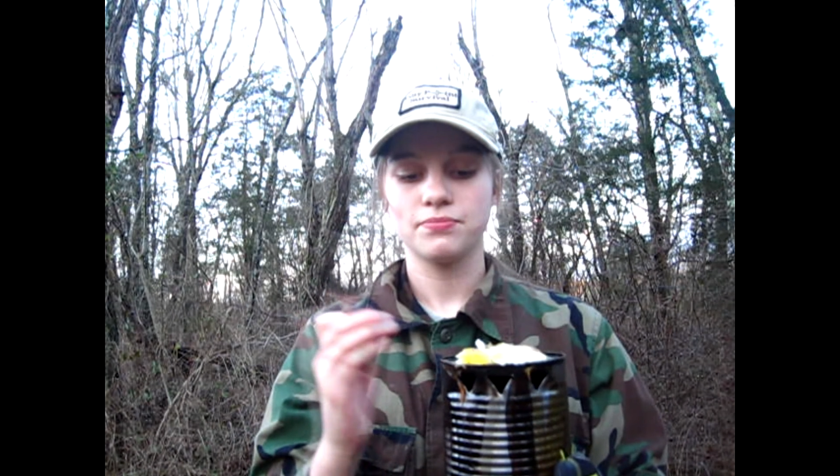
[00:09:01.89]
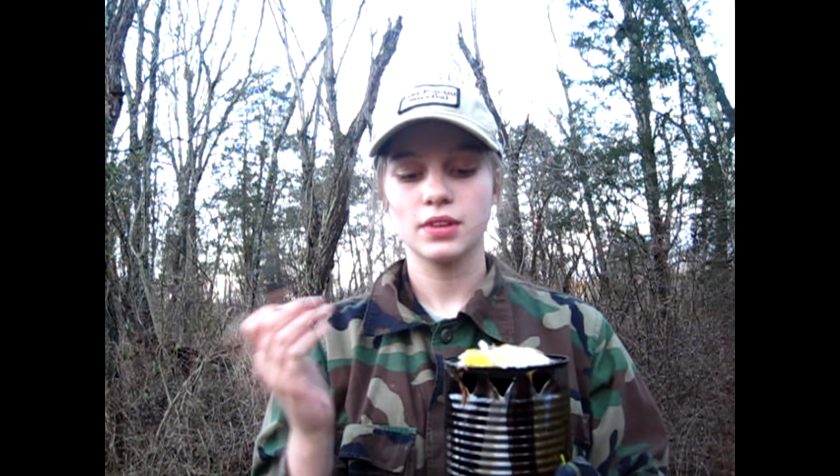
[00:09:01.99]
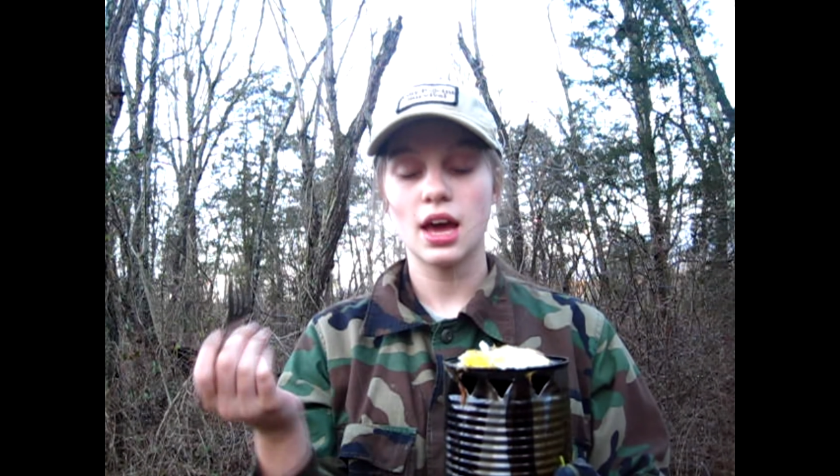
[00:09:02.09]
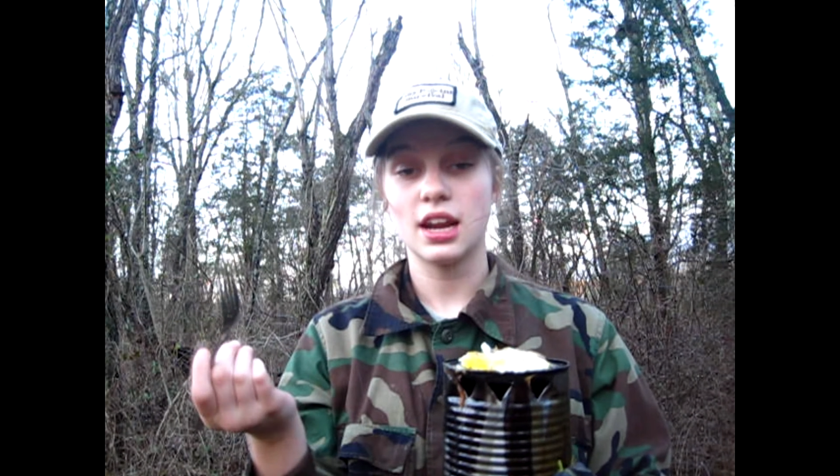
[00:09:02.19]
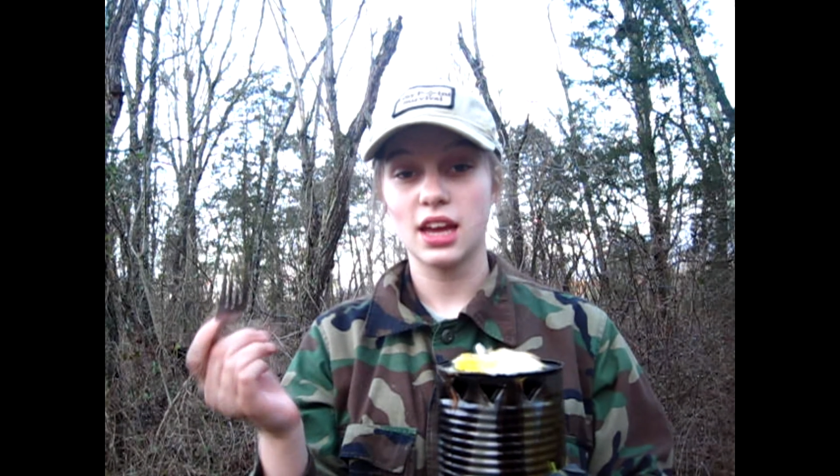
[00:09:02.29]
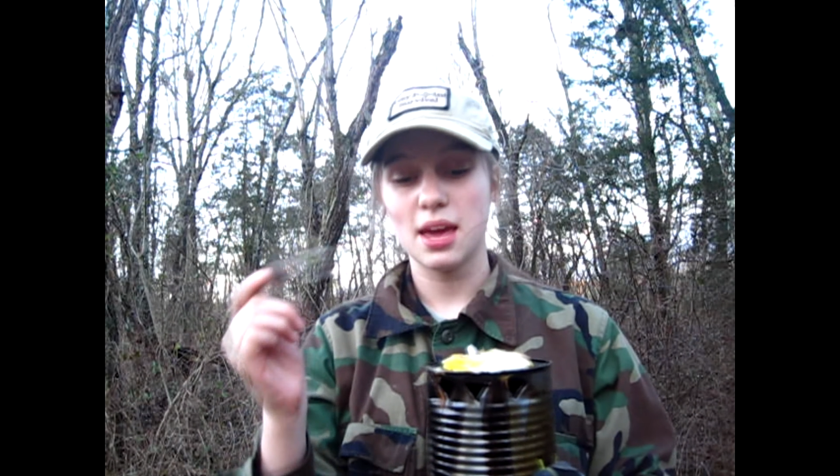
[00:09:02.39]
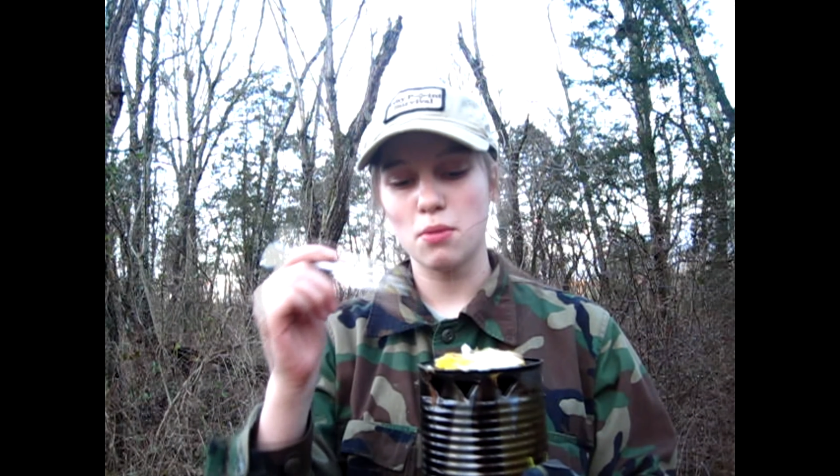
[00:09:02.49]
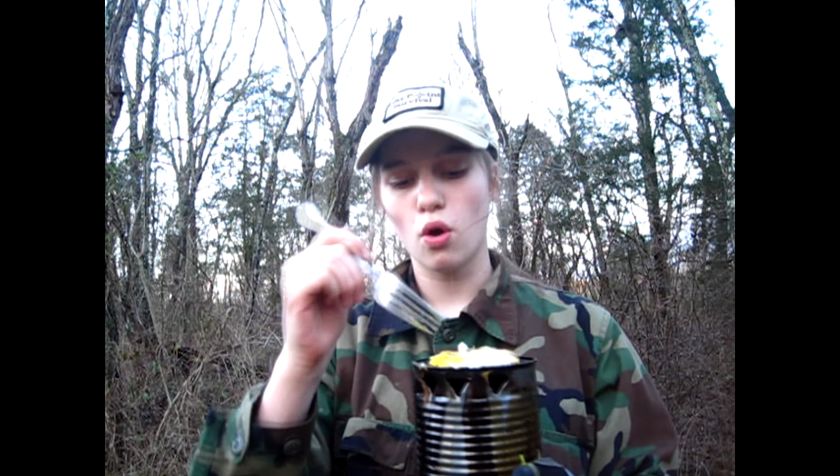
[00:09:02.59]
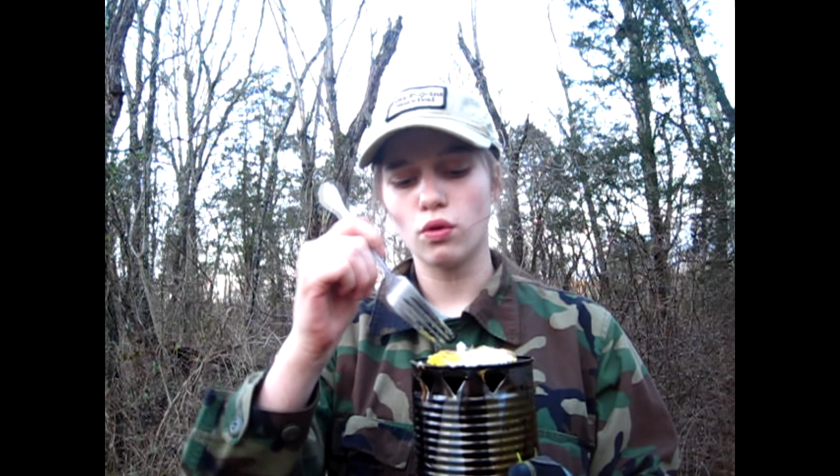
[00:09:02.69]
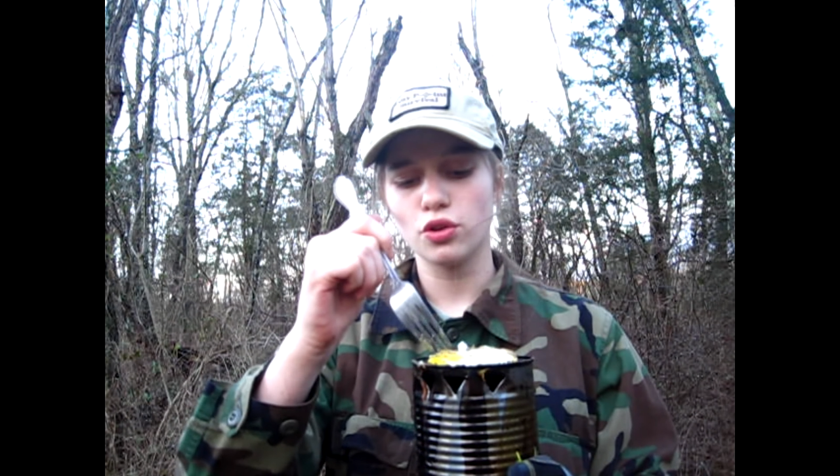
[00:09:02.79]
kind of came
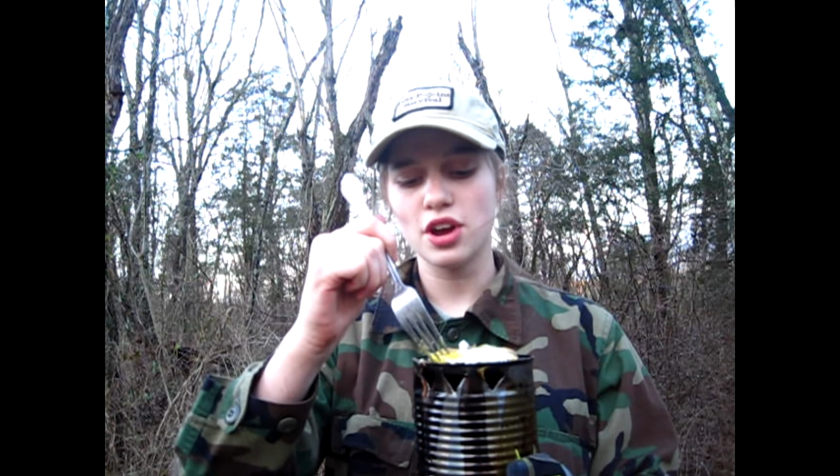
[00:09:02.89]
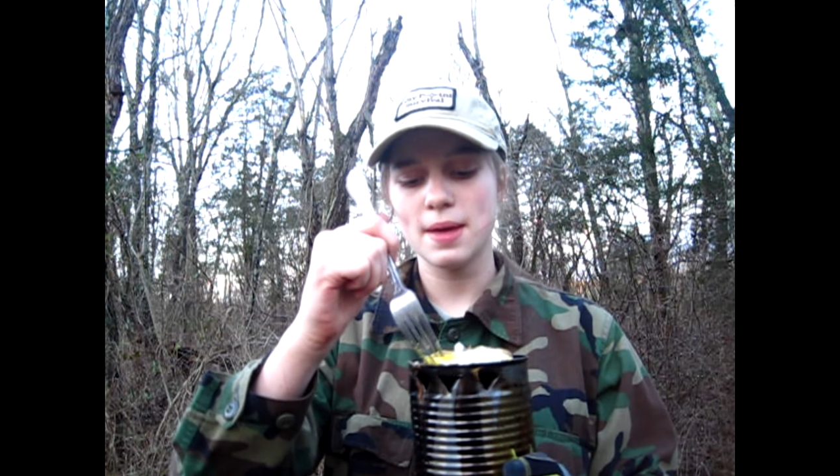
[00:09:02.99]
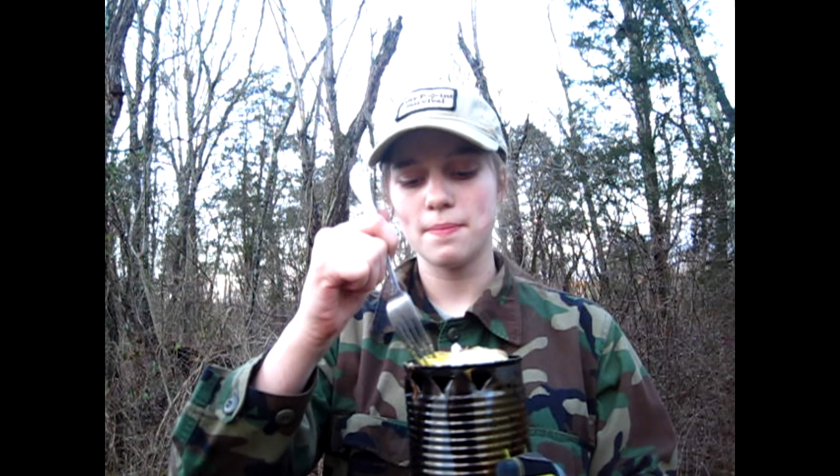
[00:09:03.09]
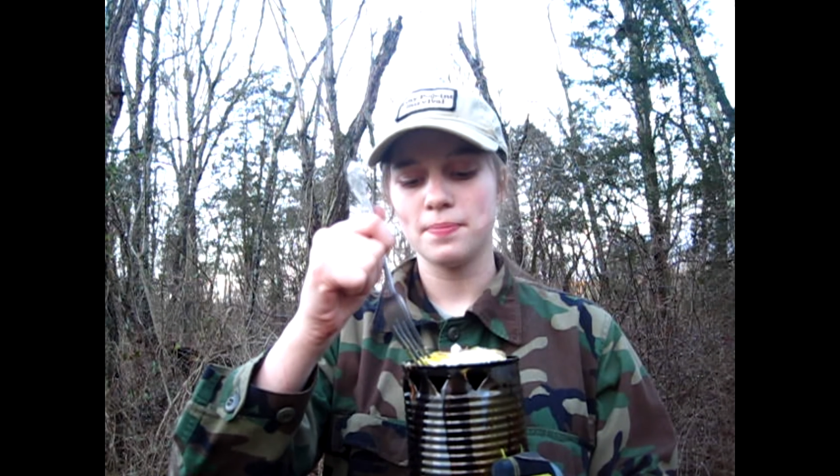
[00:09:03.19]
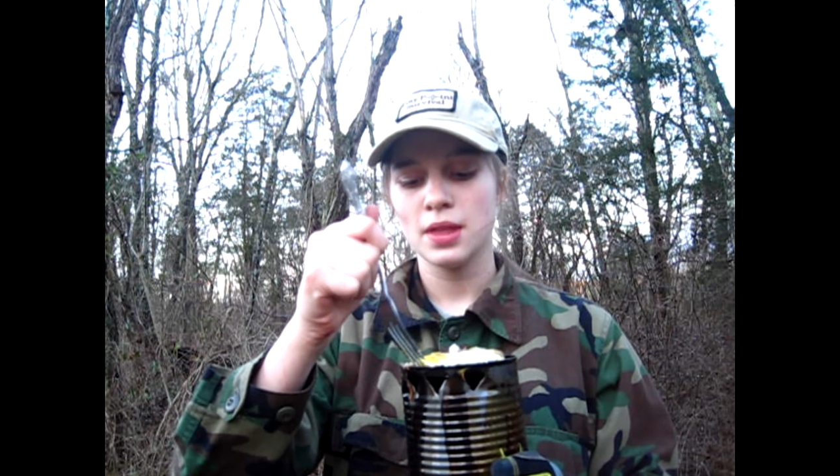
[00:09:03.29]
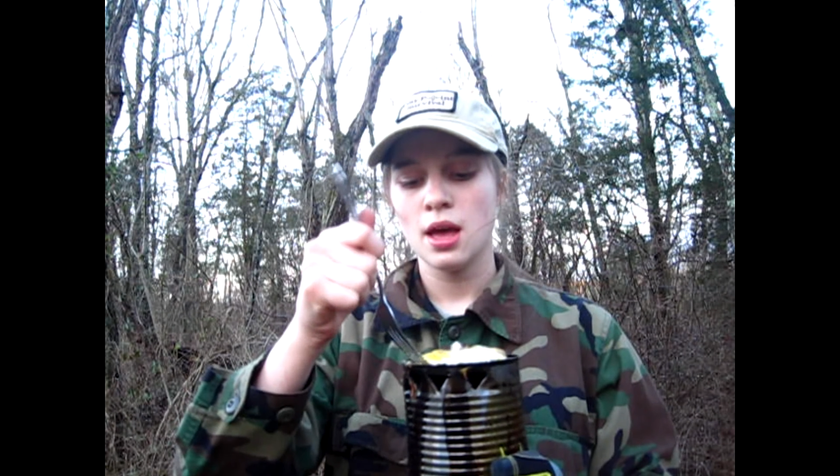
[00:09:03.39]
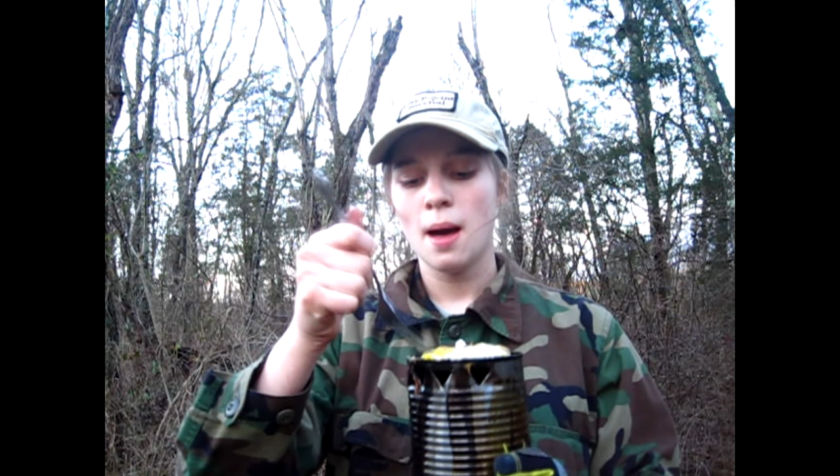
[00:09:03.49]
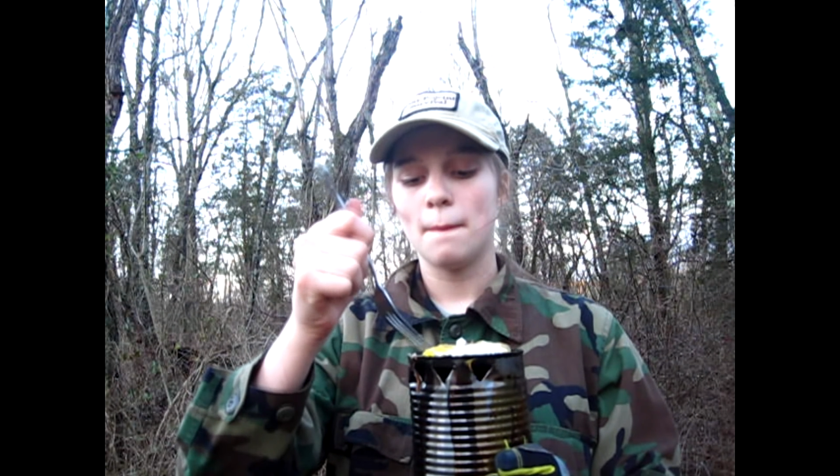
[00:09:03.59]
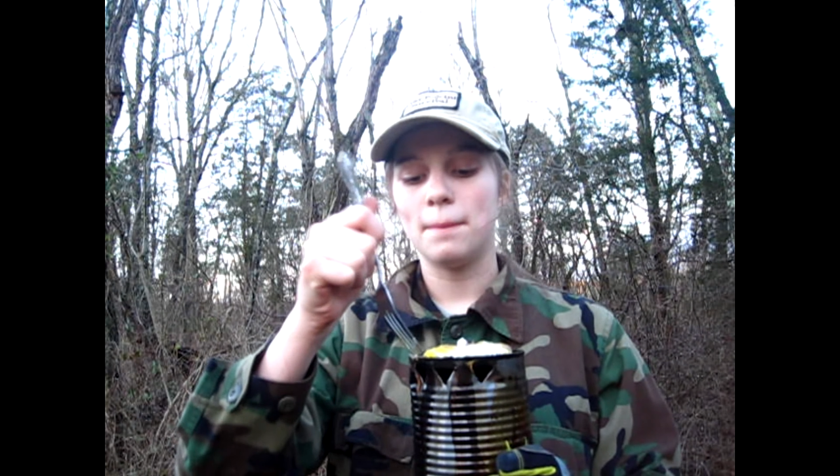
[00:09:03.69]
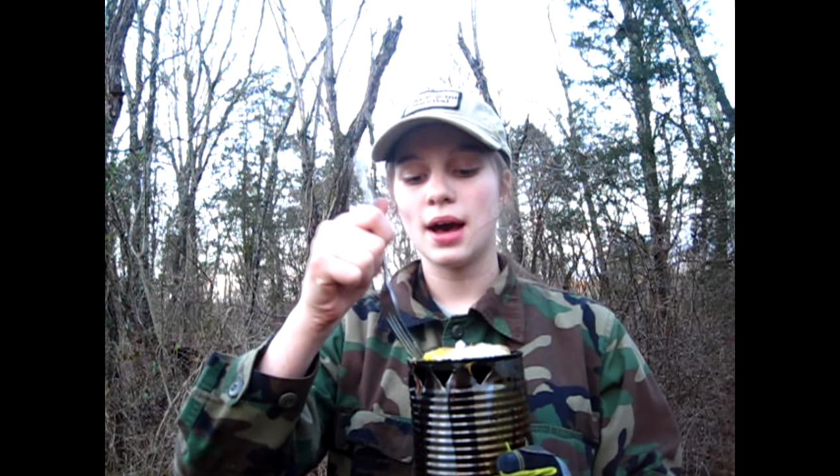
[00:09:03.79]
over it,
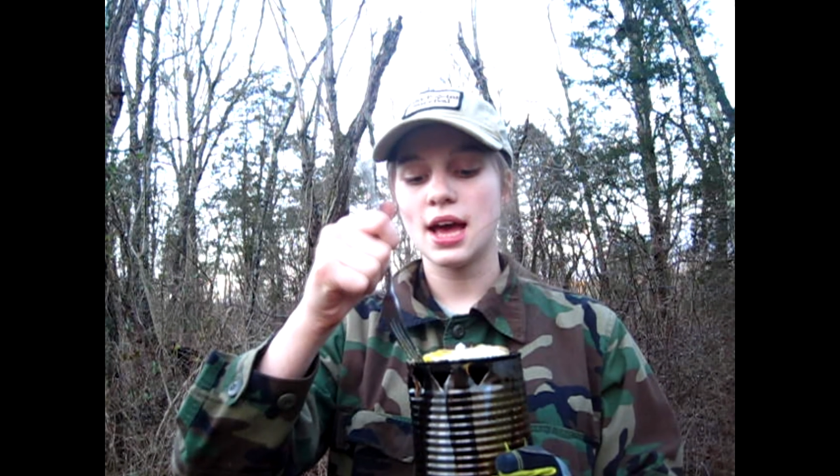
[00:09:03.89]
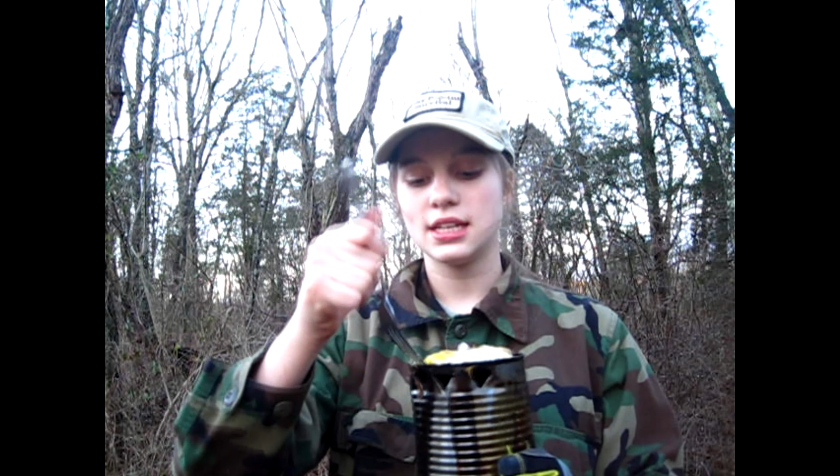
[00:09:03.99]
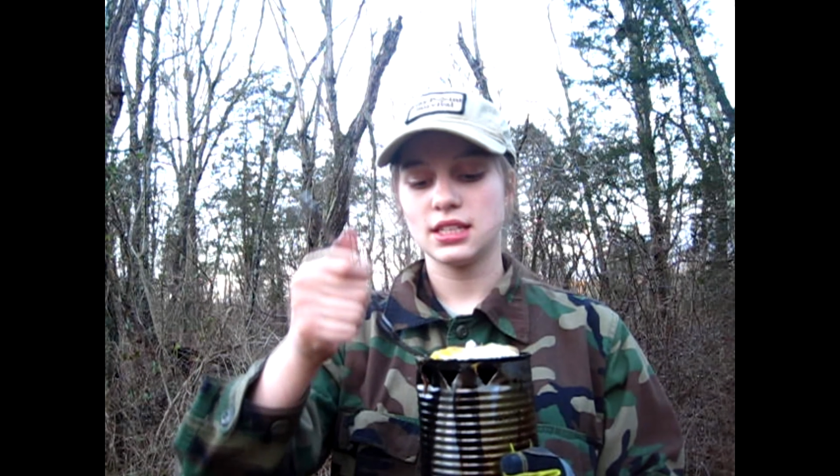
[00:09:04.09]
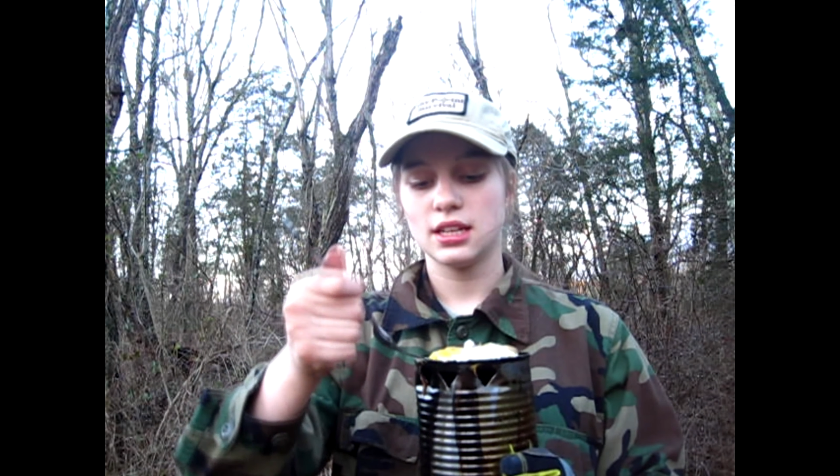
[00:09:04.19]
but